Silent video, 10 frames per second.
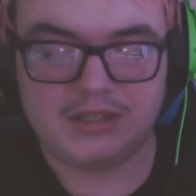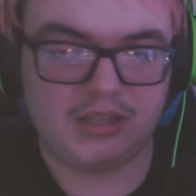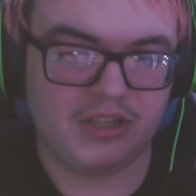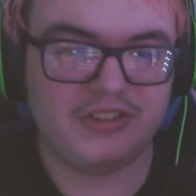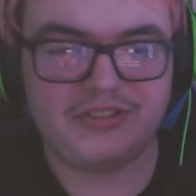
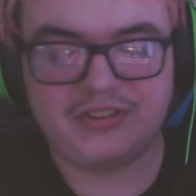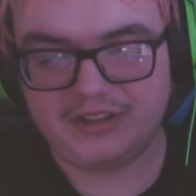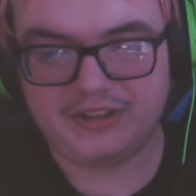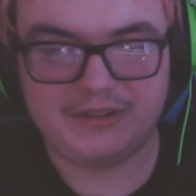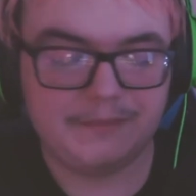Is
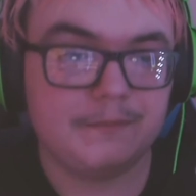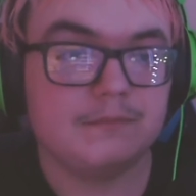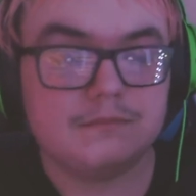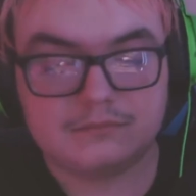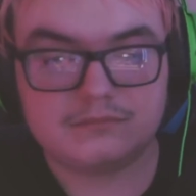the
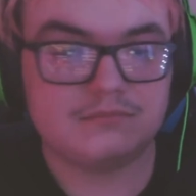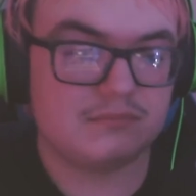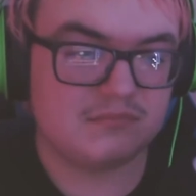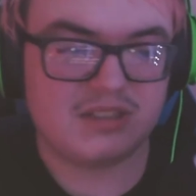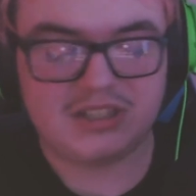
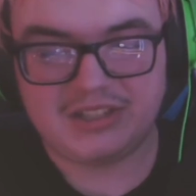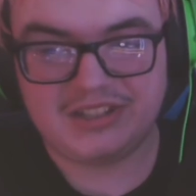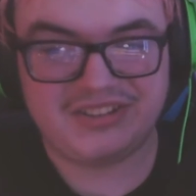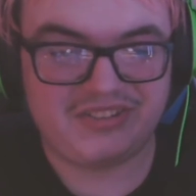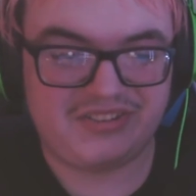
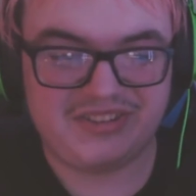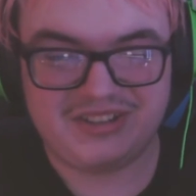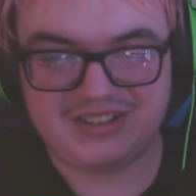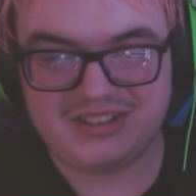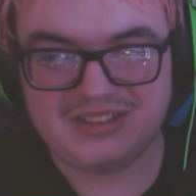is
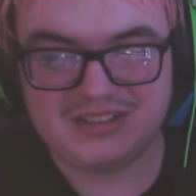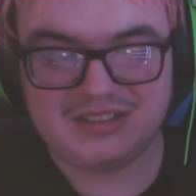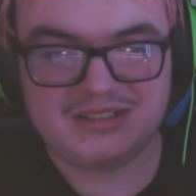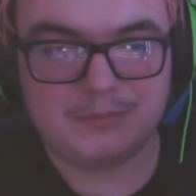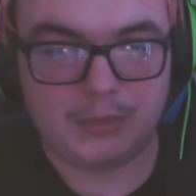the
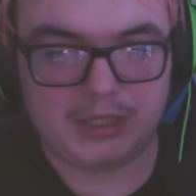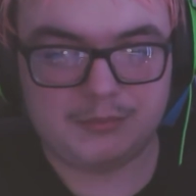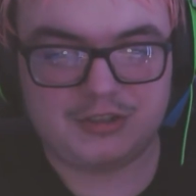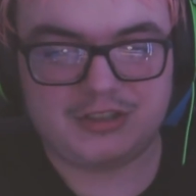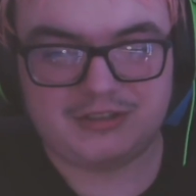meme
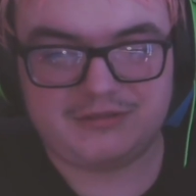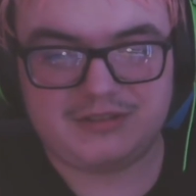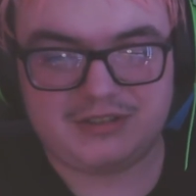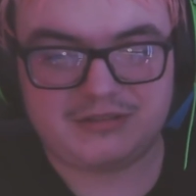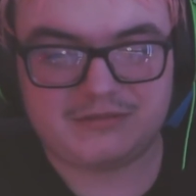show
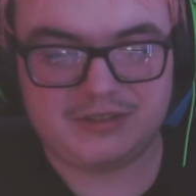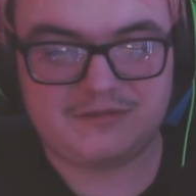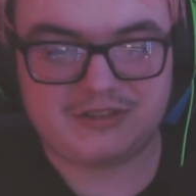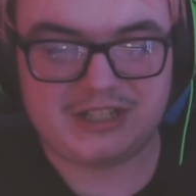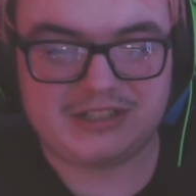thing or
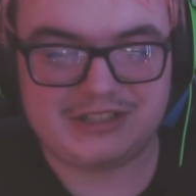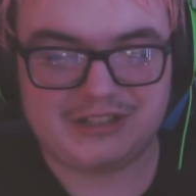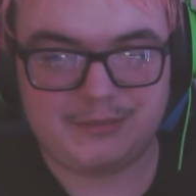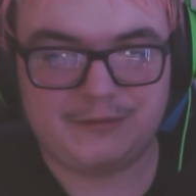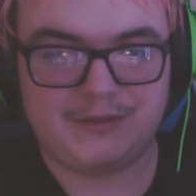whatever actually gonna
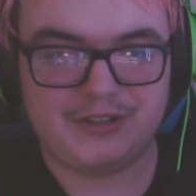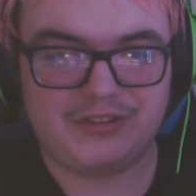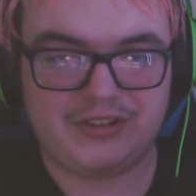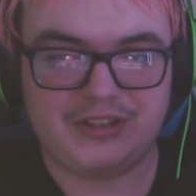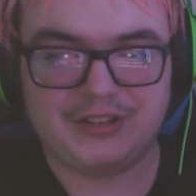be what's
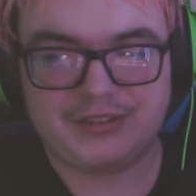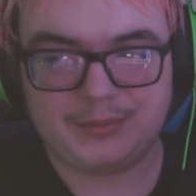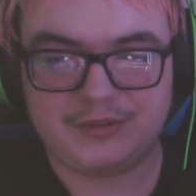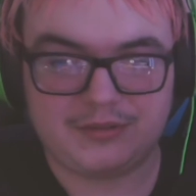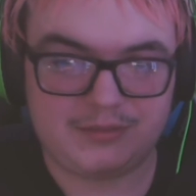the next
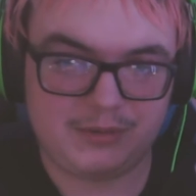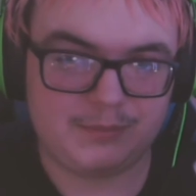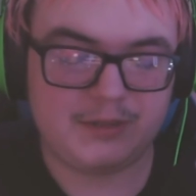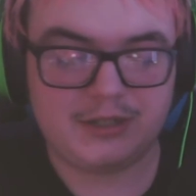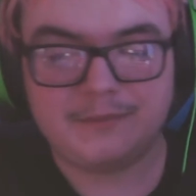episode gonna be
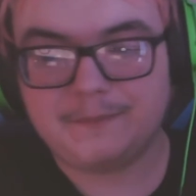about?